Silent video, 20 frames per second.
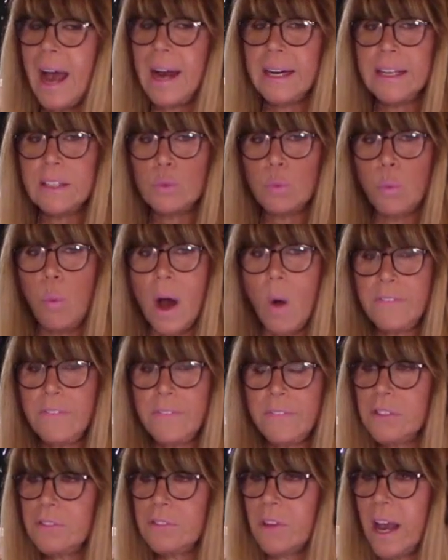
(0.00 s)
And his
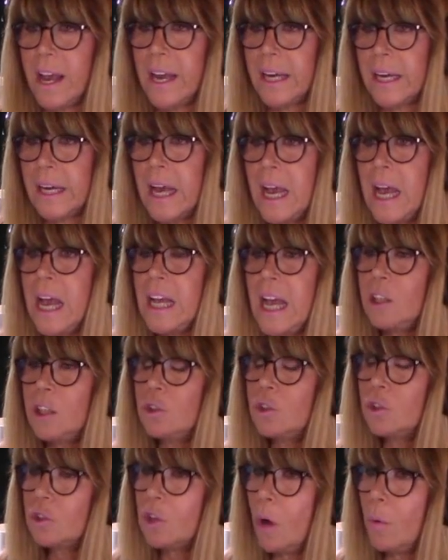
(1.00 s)
wife is saying
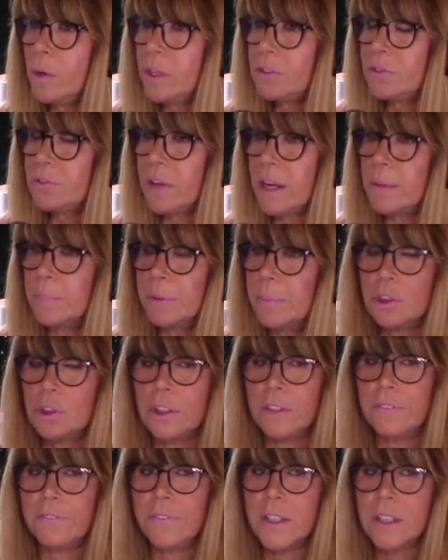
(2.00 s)
he's so unstable,
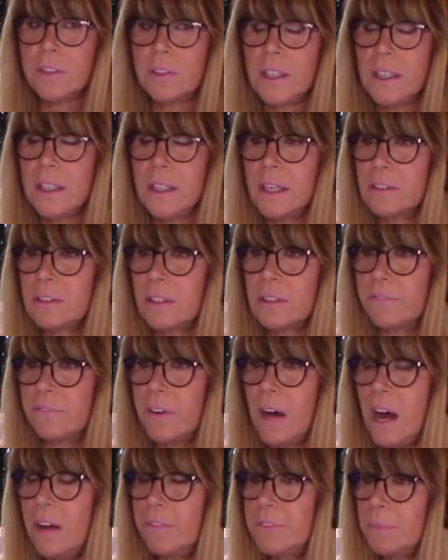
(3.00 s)
she feels he has
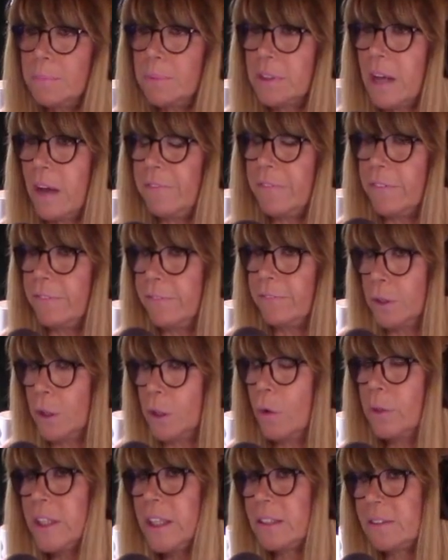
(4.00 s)
involved himself in
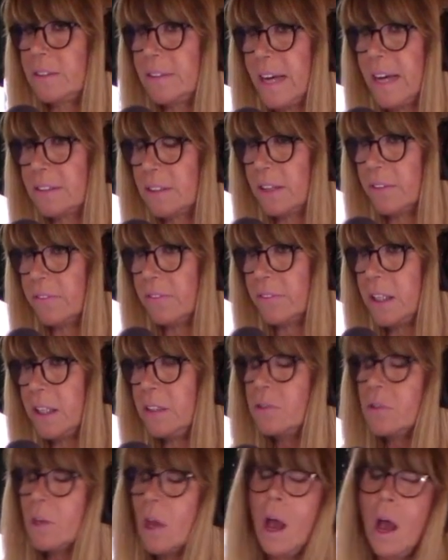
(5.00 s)
felonious
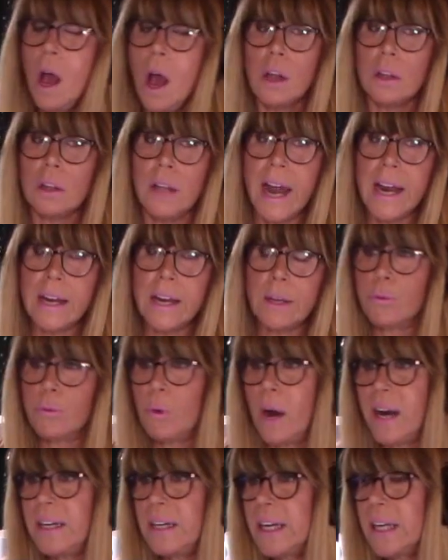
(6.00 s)
activities, like
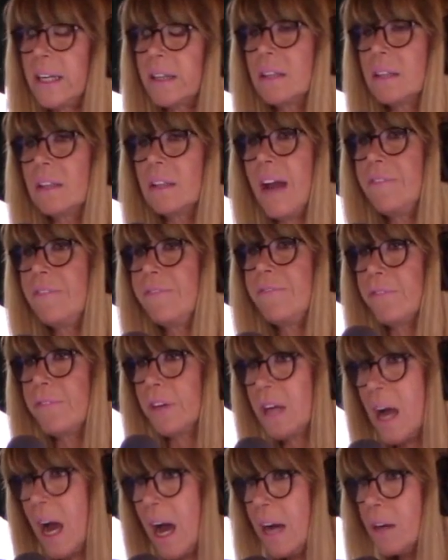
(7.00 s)
threatening the life
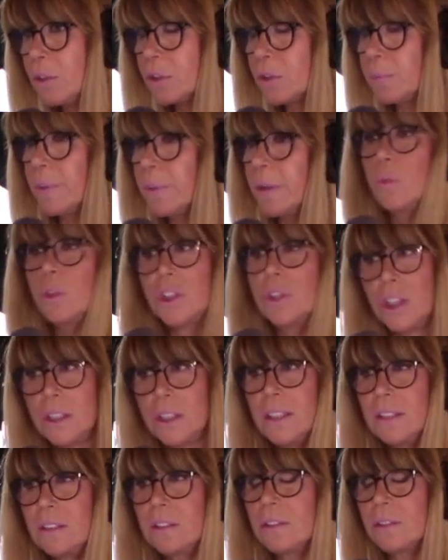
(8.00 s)
of a congressman, which
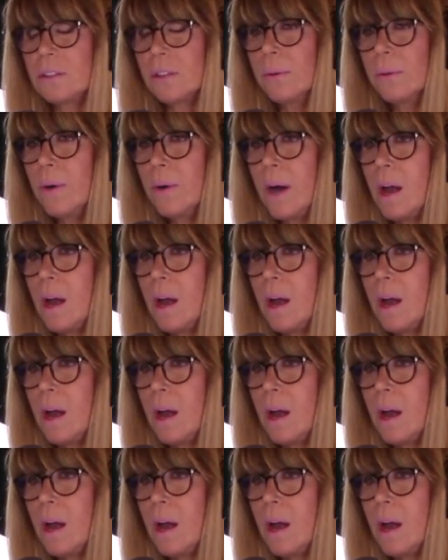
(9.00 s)
he did do.